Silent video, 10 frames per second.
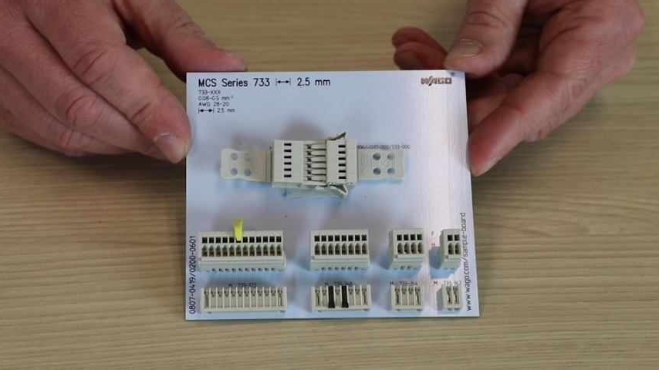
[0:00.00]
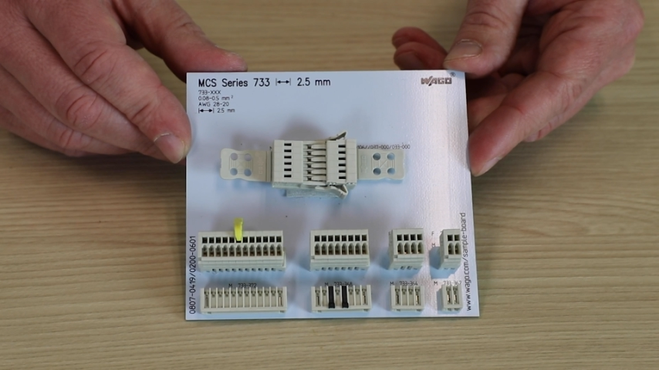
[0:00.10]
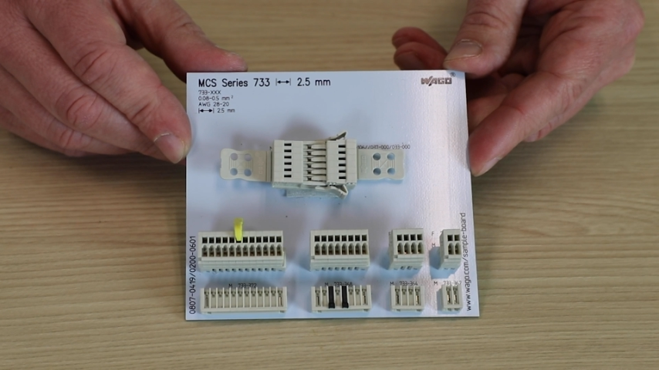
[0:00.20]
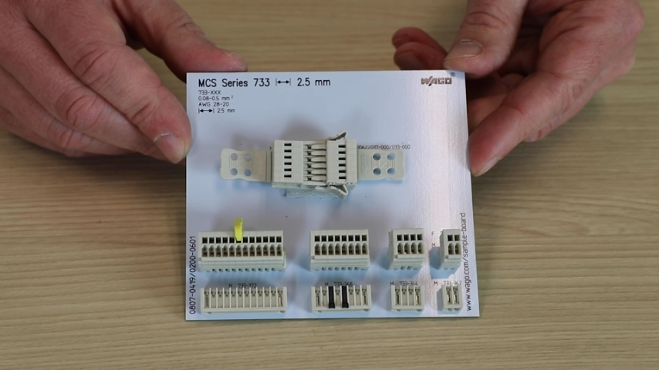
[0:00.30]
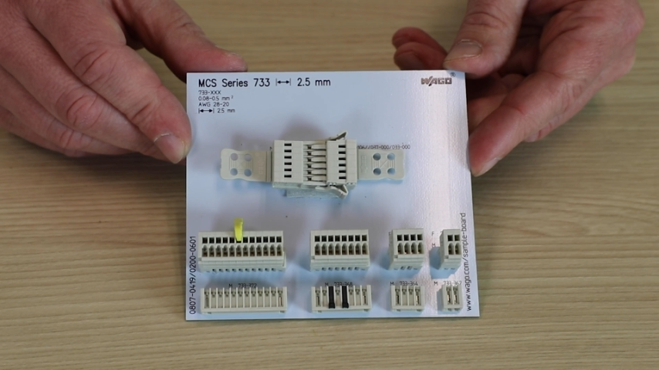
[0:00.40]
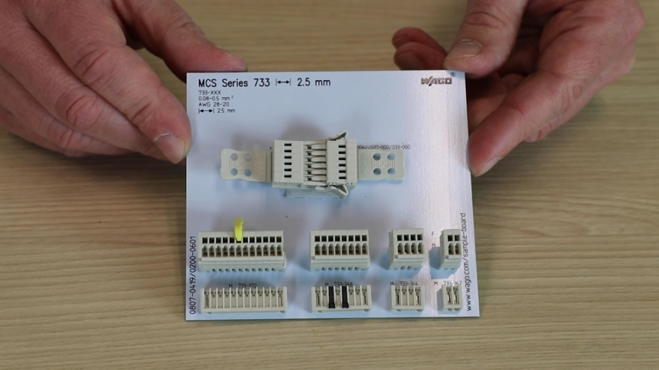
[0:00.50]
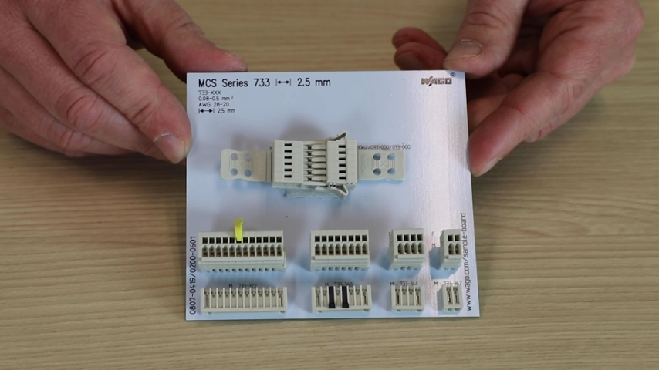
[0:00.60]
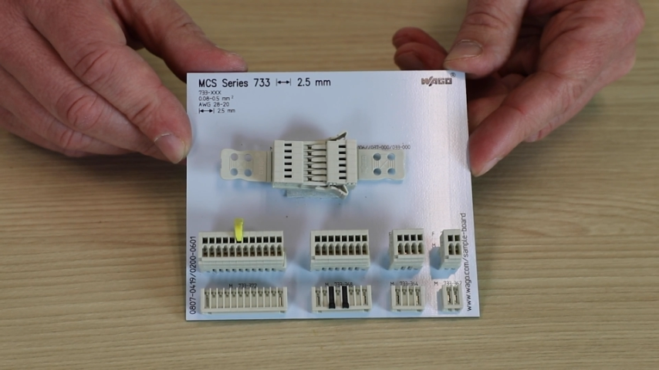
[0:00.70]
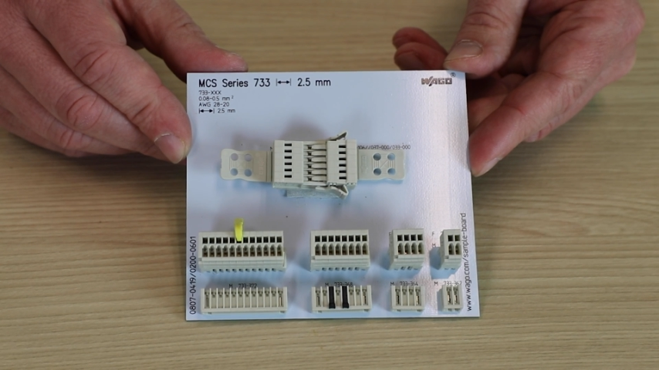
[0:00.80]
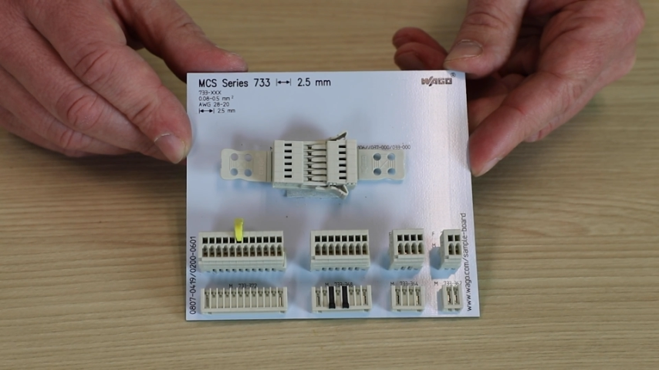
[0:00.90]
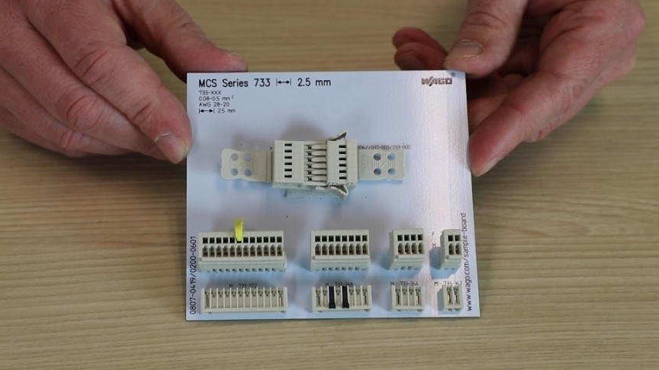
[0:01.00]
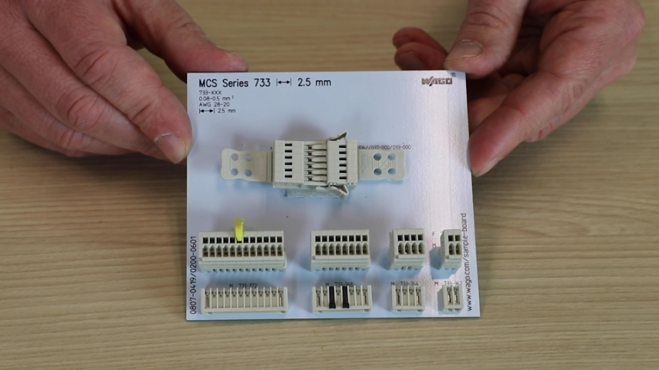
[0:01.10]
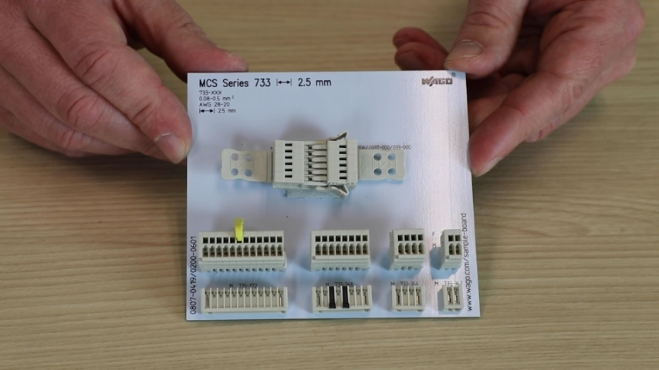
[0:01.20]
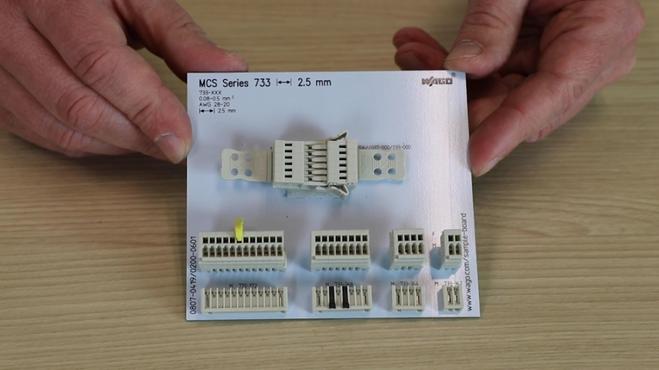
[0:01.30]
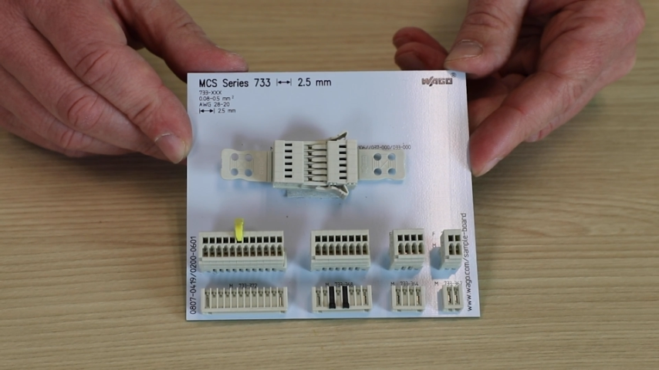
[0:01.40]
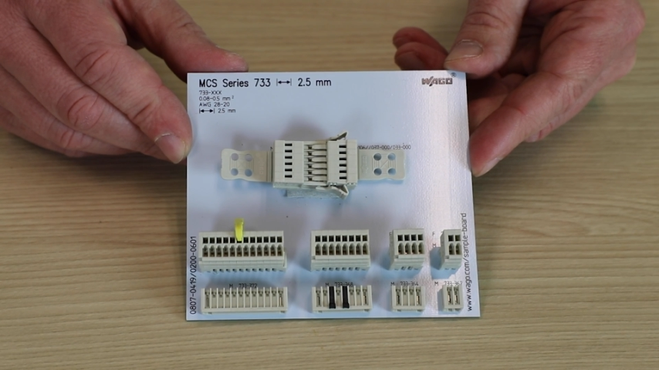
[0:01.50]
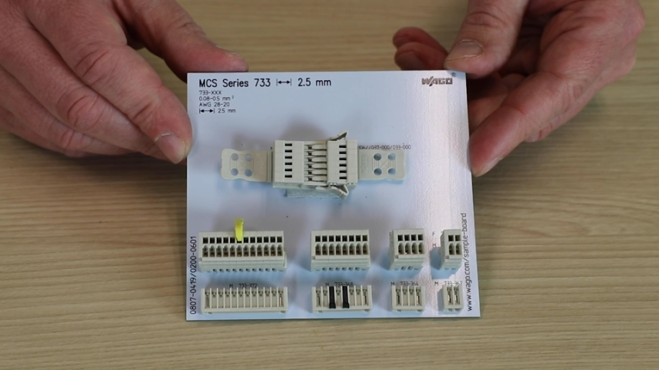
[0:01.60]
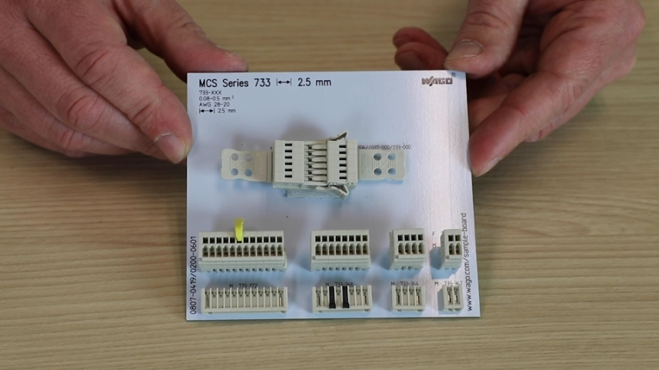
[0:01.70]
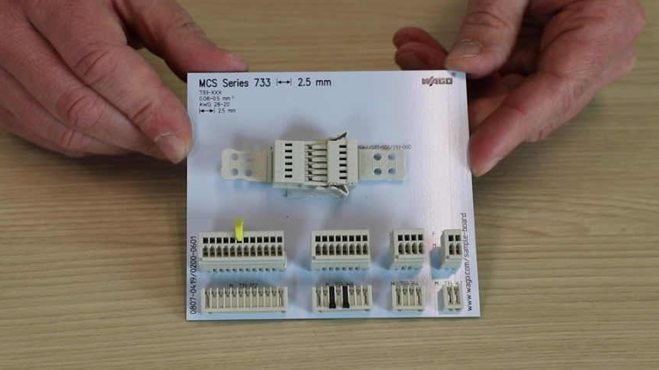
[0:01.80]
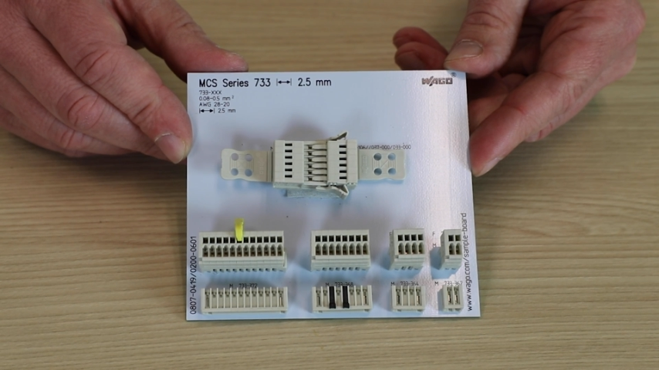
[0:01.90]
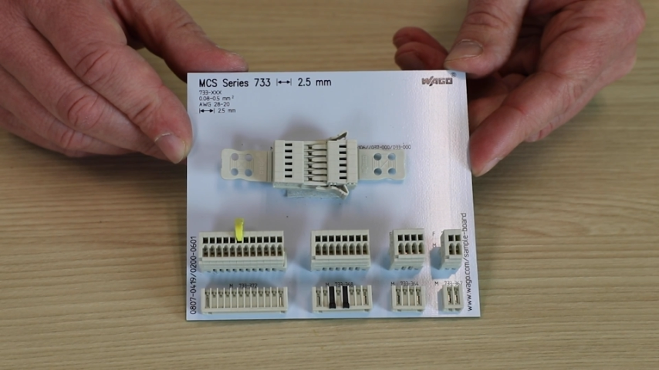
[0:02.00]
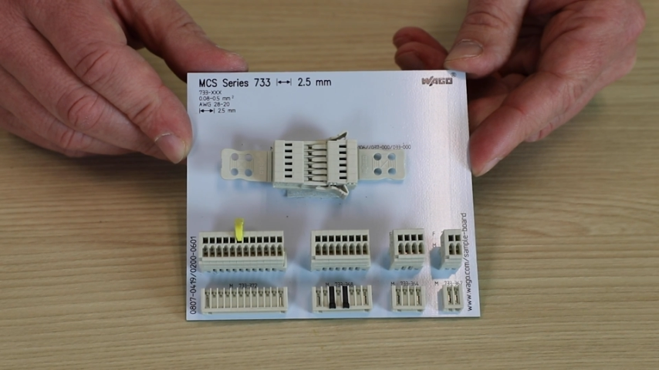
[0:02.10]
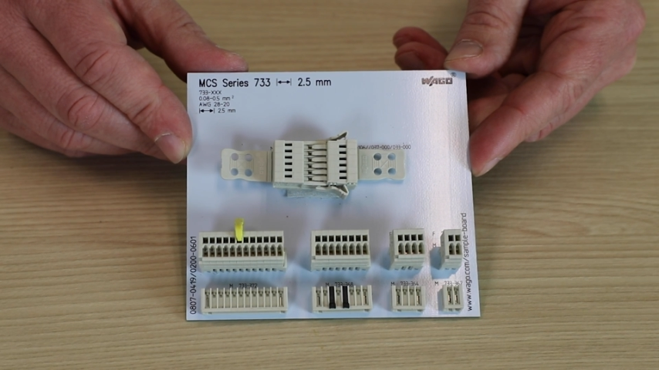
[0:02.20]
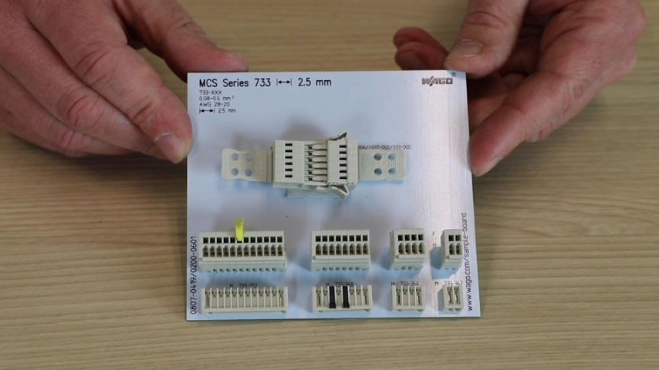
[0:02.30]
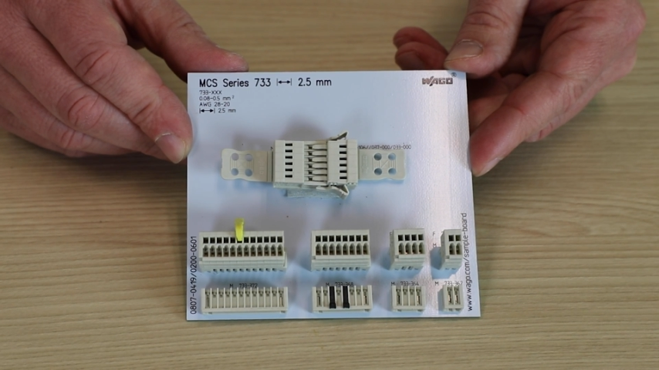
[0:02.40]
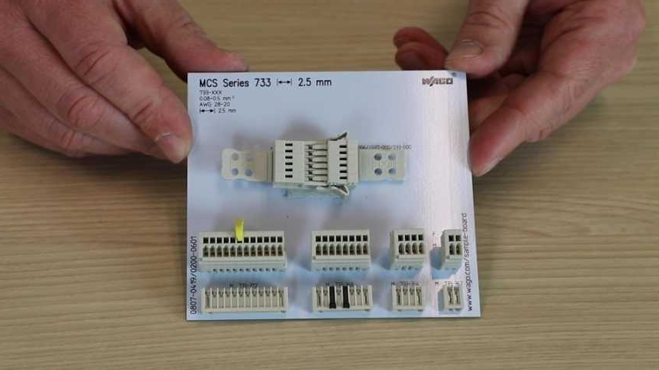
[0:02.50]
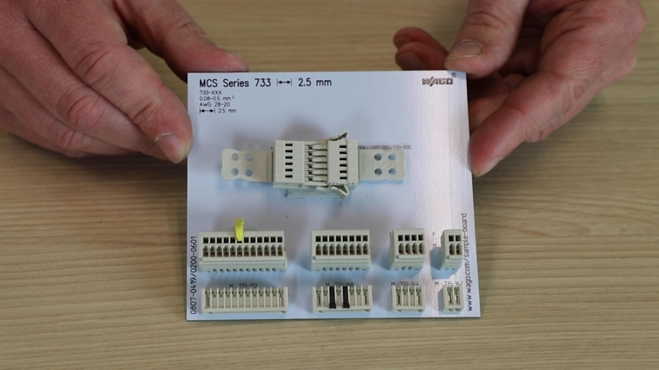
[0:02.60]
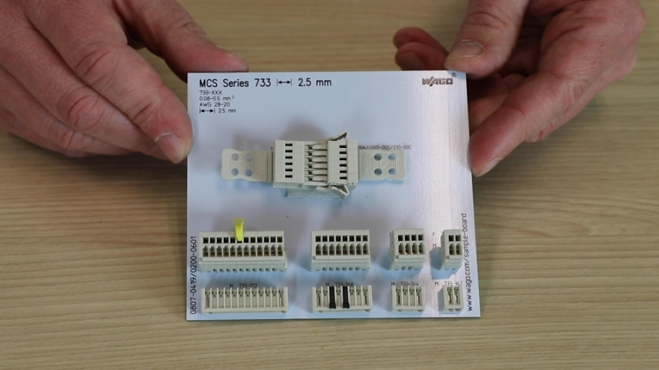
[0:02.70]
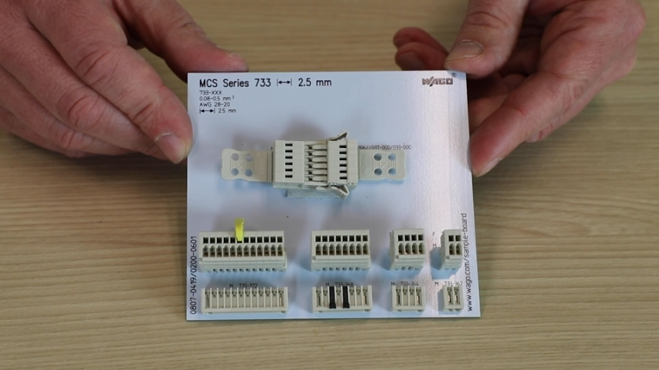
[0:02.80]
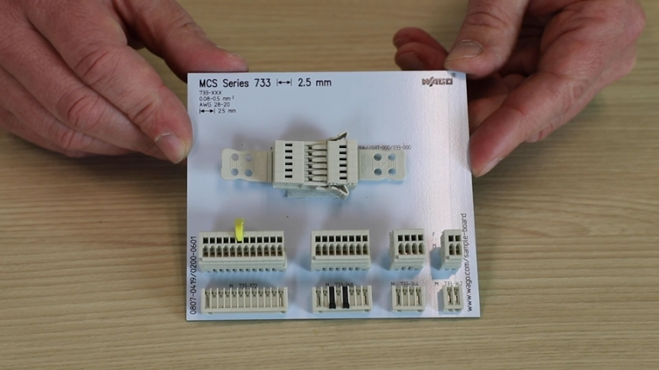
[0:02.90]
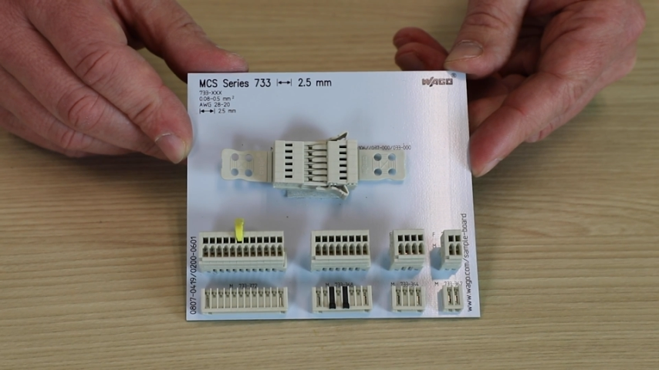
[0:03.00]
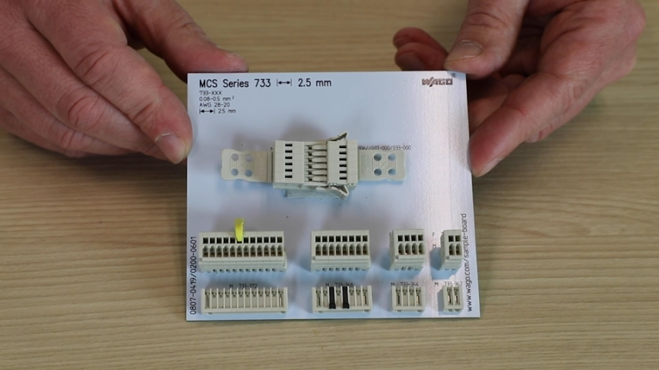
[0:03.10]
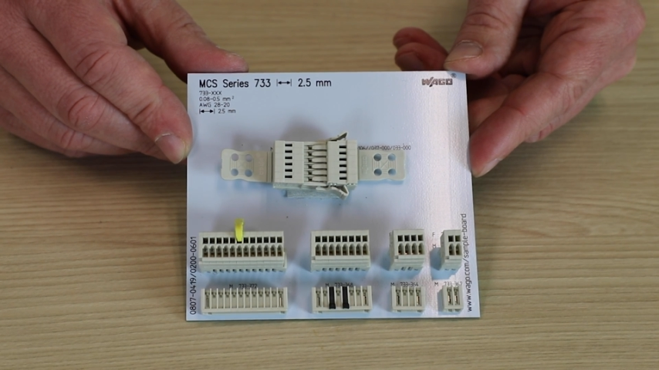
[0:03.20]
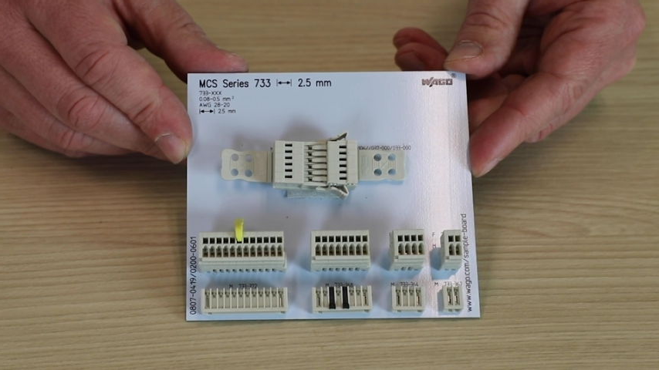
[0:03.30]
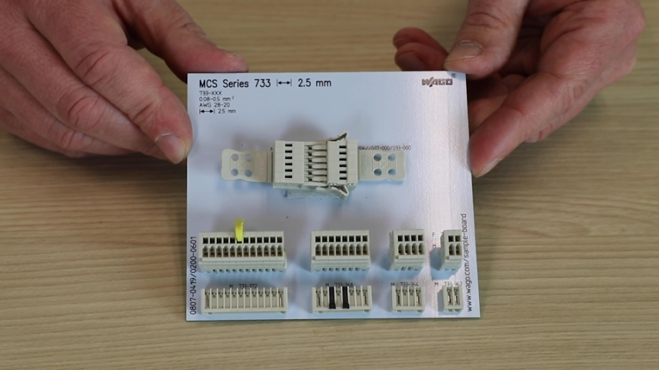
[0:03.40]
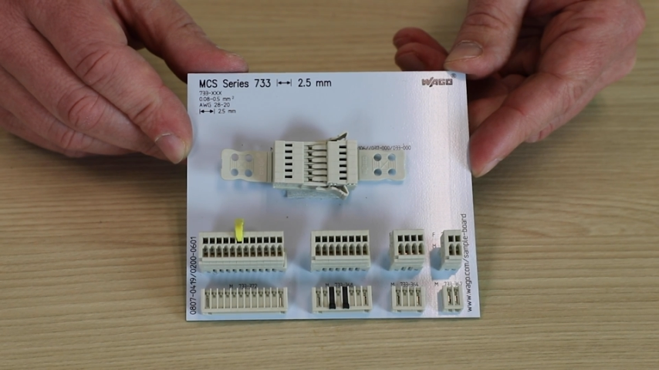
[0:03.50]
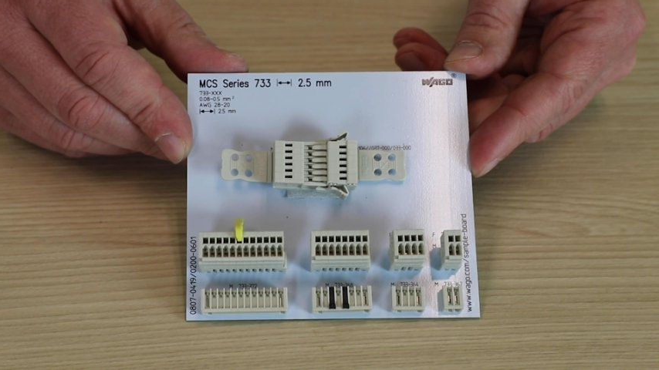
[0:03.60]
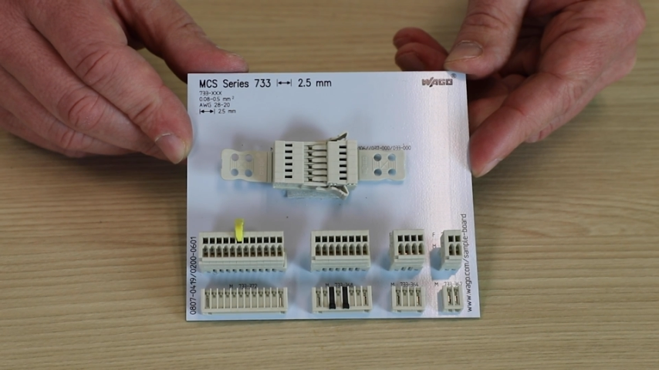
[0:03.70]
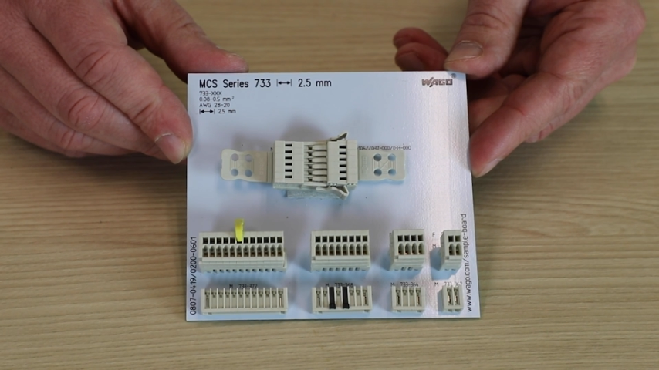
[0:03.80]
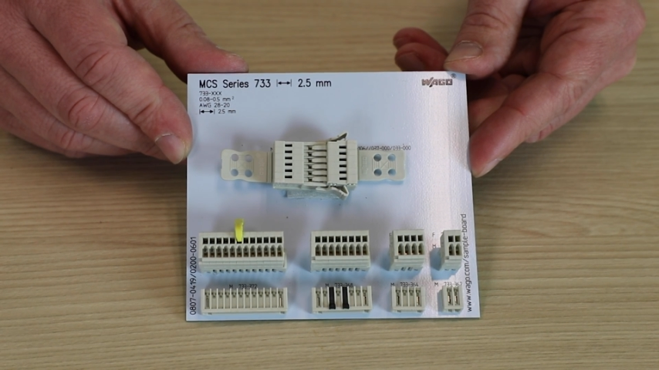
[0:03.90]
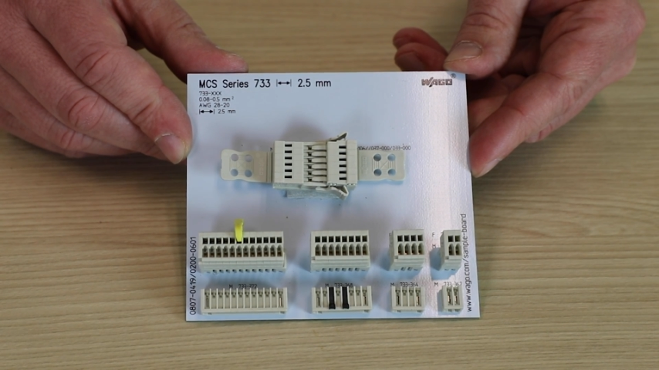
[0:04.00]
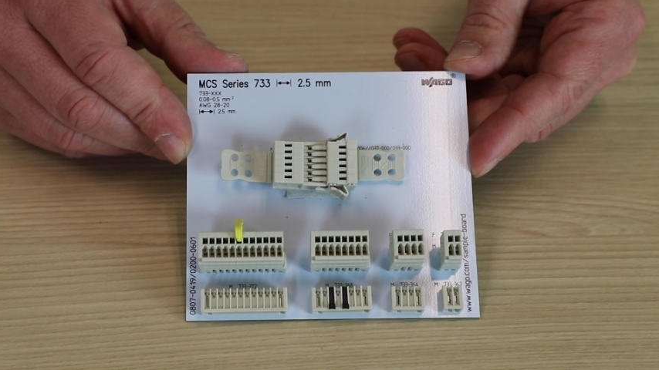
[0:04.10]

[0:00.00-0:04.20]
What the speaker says: Nobody's mouth can be seen.